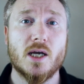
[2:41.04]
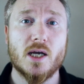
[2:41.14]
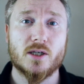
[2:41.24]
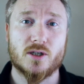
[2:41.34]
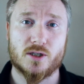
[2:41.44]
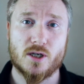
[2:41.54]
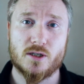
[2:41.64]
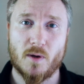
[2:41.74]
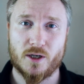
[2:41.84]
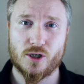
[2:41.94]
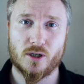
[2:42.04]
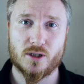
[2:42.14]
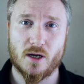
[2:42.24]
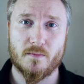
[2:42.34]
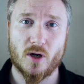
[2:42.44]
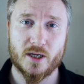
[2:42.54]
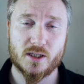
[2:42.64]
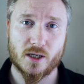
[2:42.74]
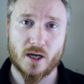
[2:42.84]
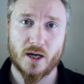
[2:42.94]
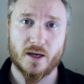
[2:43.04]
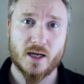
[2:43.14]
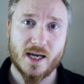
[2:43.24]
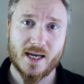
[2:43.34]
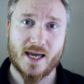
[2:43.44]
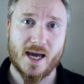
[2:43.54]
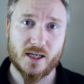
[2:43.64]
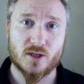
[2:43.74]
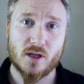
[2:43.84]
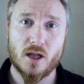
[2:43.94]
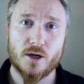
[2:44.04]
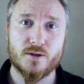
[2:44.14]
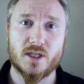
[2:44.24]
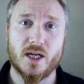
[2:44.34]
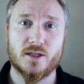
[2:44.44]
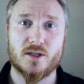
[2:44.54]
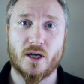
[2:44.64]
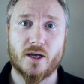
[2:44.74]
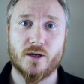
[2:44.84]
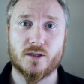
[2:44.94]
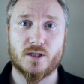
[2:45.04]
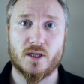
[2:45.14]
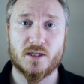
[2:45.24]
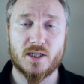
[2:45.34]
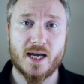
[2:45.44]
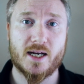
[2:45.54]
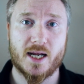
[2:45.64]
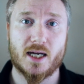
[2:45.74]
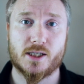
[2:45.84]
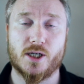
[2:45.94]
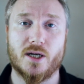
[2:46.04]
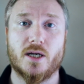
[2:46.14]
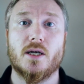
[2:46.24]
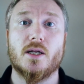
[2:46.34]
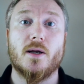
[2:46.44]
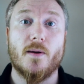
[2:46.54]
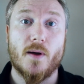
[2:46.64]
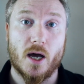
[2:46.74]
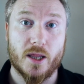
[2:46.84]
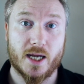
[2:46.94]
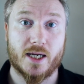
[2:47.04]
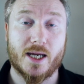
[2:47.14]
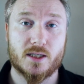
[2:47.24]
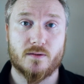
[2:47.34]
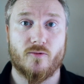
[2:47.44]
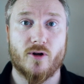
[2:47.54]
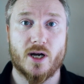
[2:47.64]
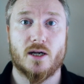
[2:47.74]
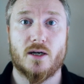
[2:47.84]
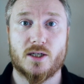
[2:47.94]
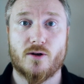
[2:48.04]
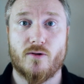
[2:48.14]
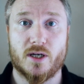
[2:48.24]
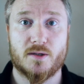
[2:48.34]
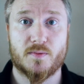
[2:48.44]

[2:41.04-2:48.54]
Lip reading: So I was using my shotgun mic to kind of get as close in as I could to the sound action and then get some really nice crisp